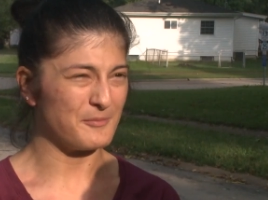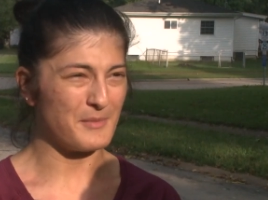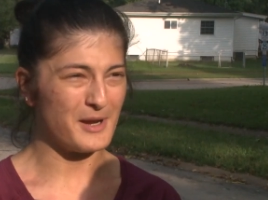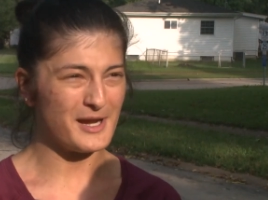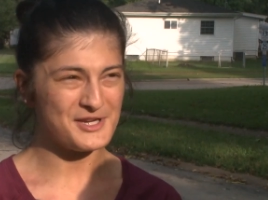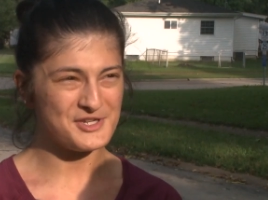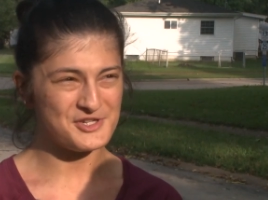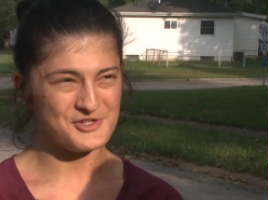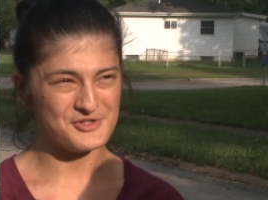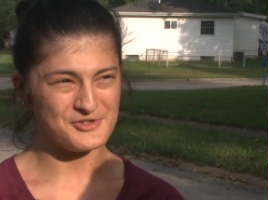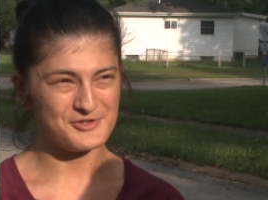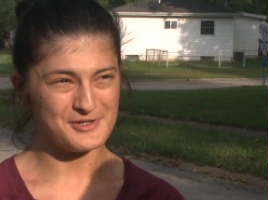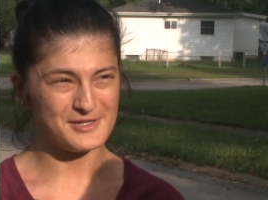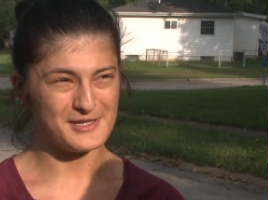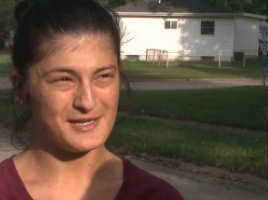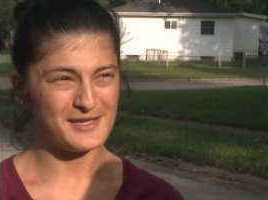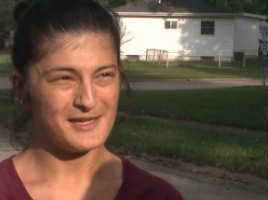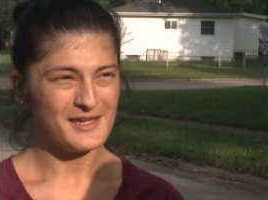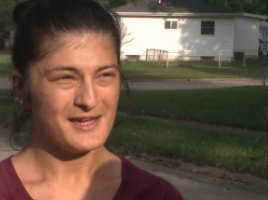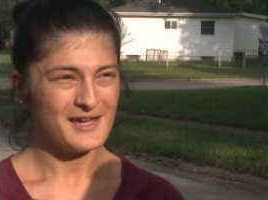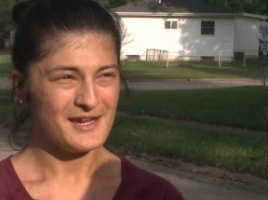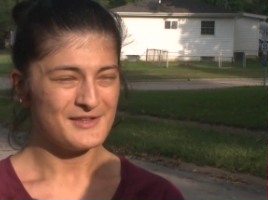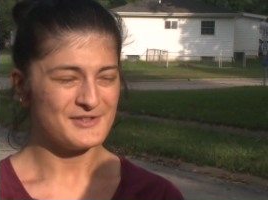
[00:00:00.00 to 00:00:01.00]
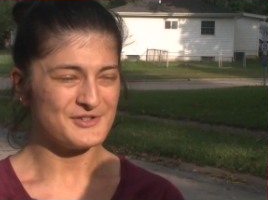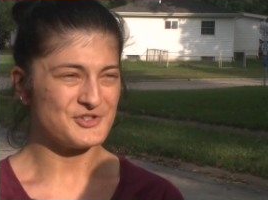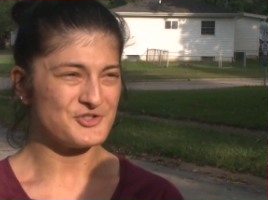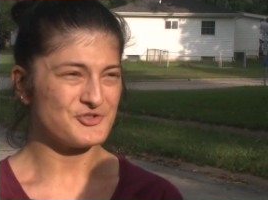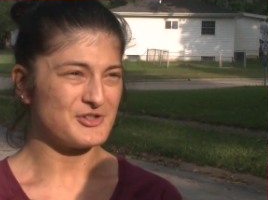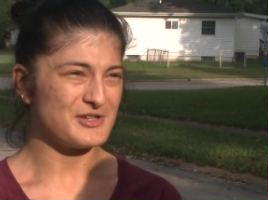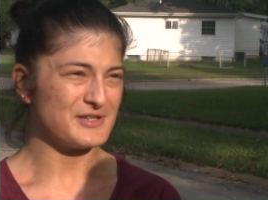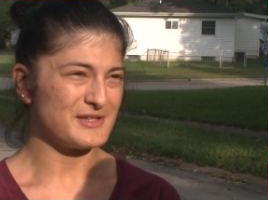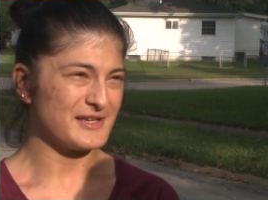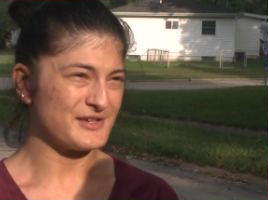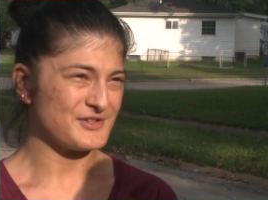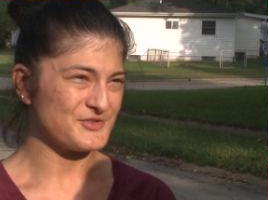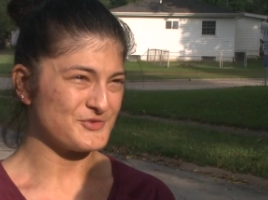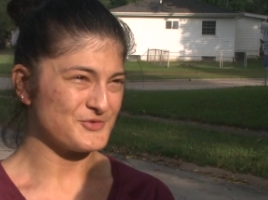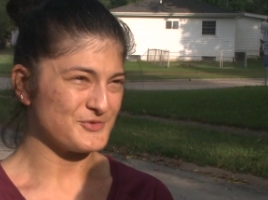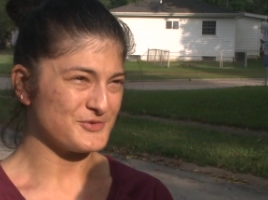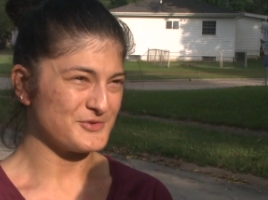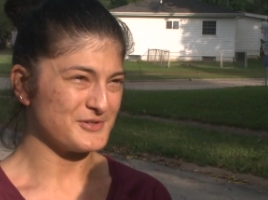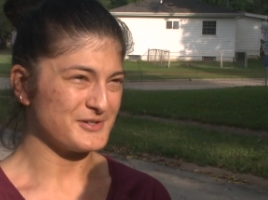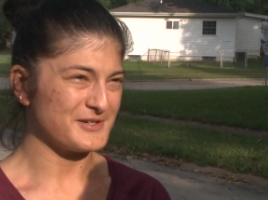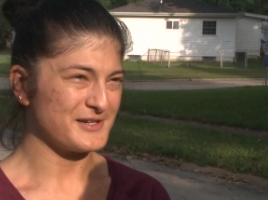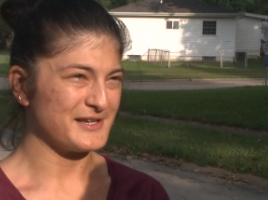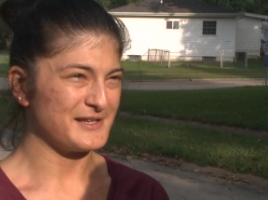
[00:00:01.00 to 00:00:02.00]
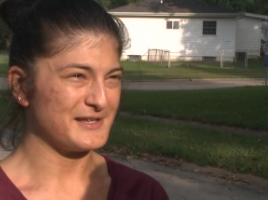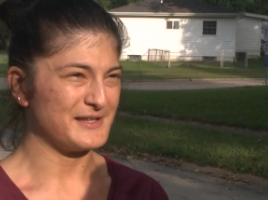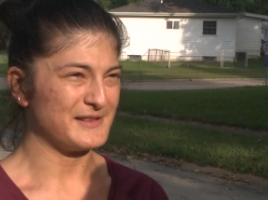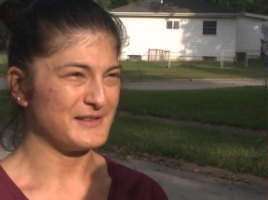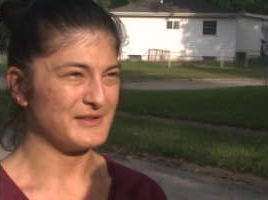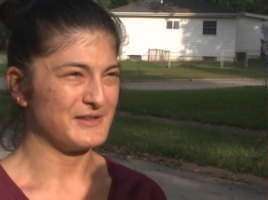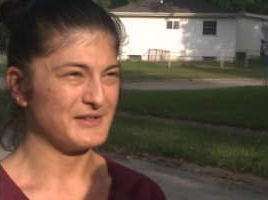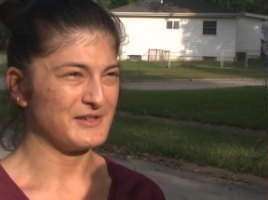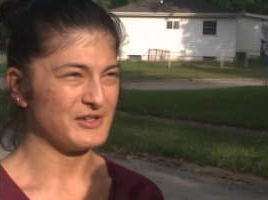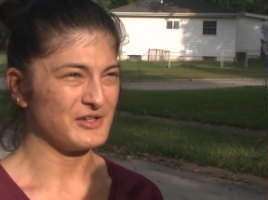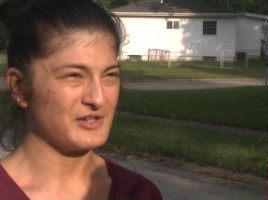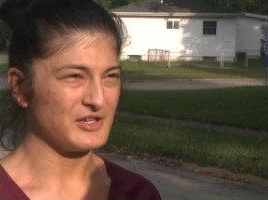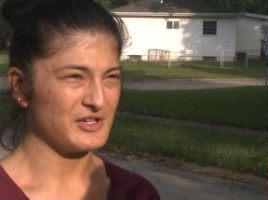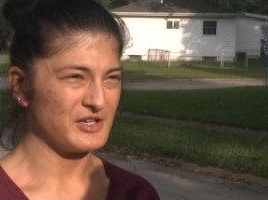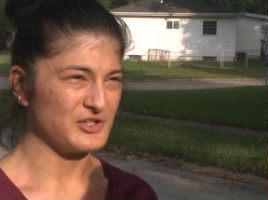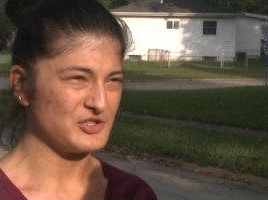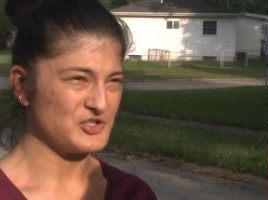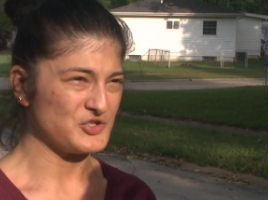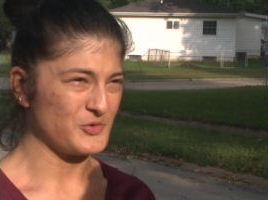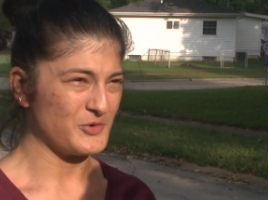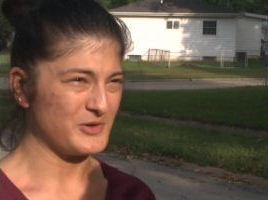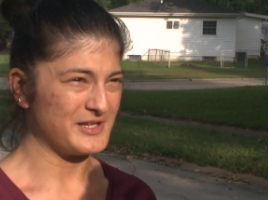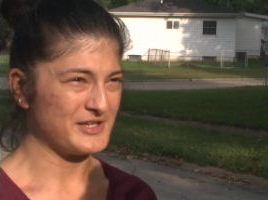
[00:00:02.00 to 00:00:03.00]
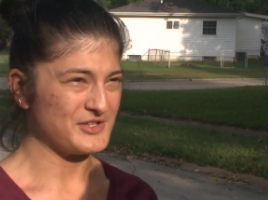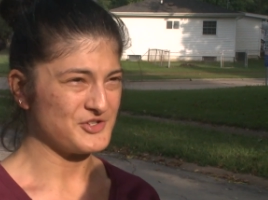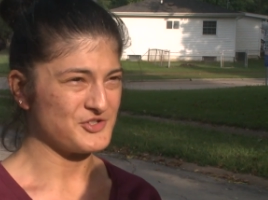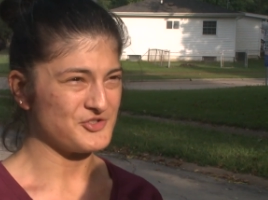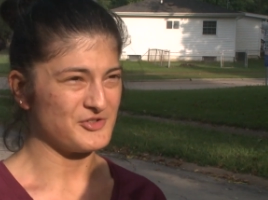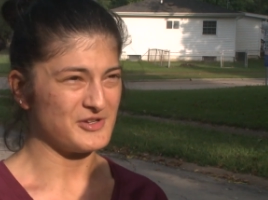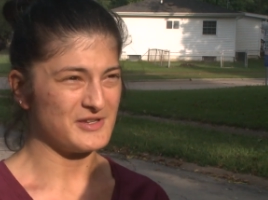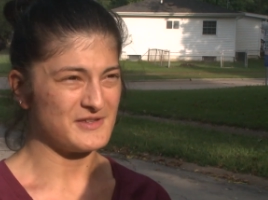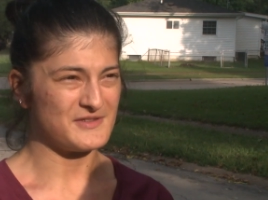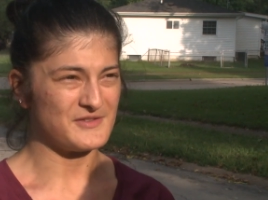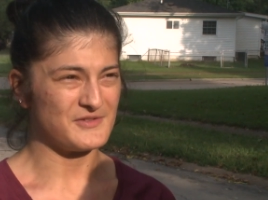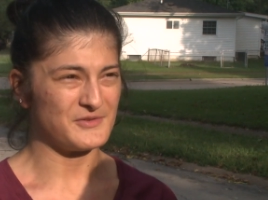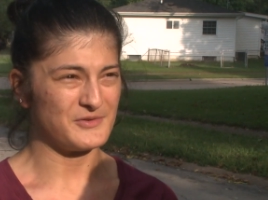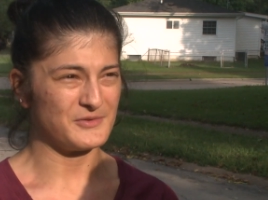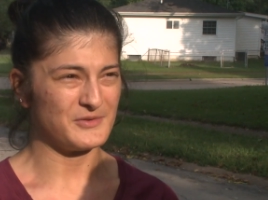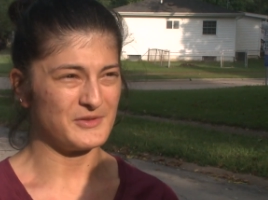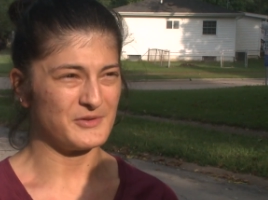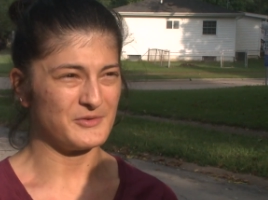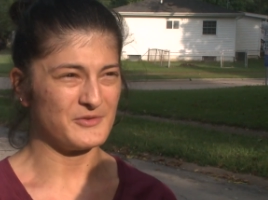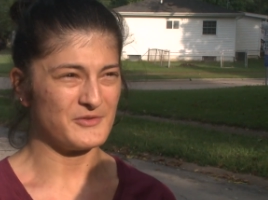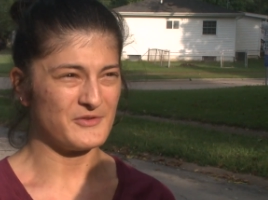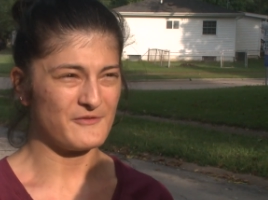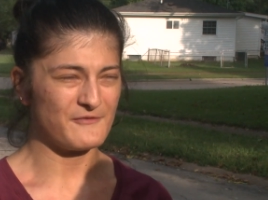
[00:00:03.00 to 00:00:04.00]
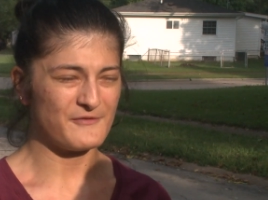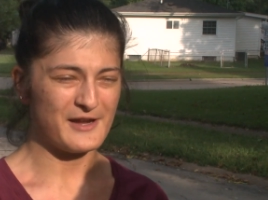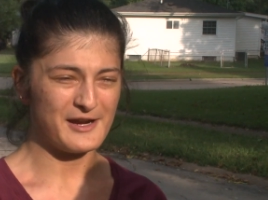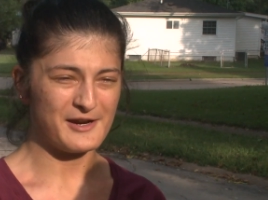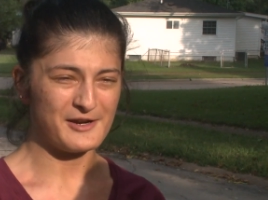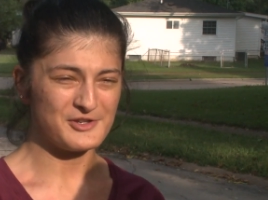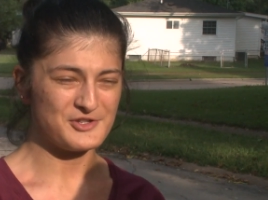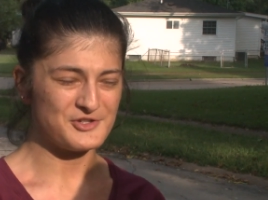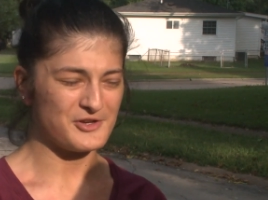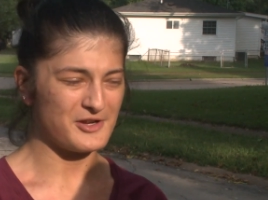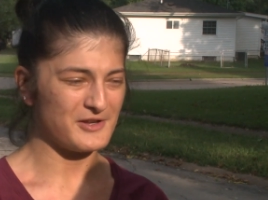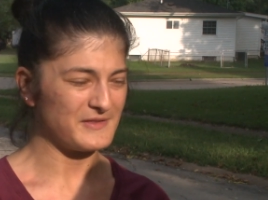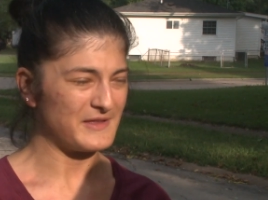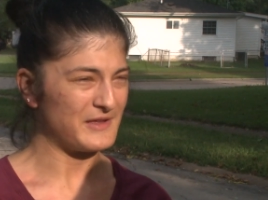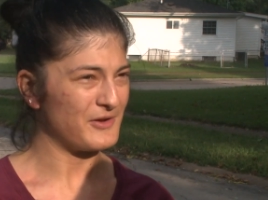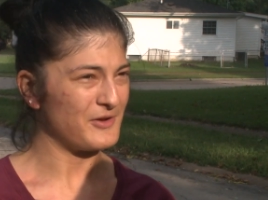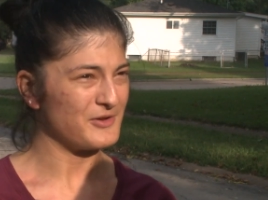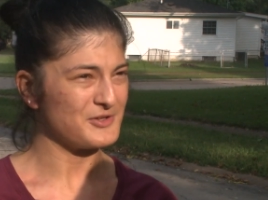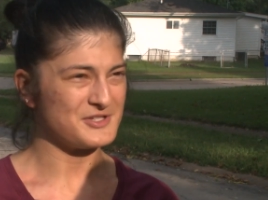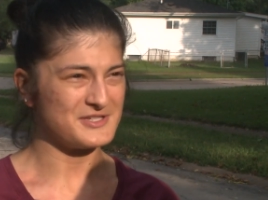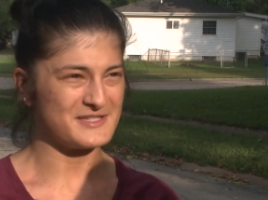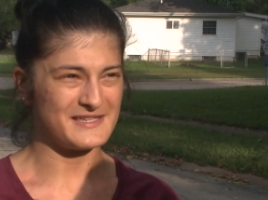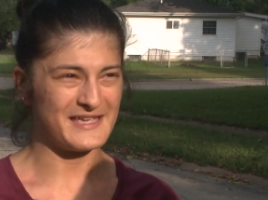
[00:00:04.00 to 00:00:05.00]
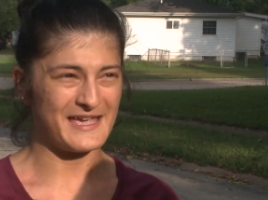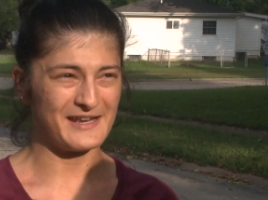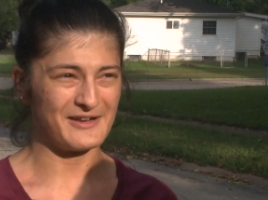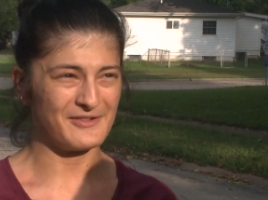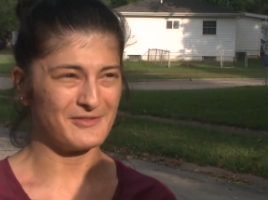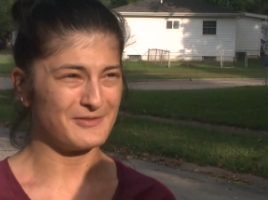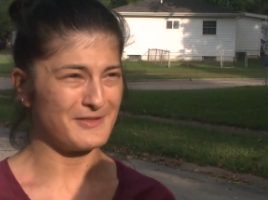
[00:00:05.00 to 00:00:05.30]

my street, the street next door, and then the adjoining street. So there was a fire truck. They all just had a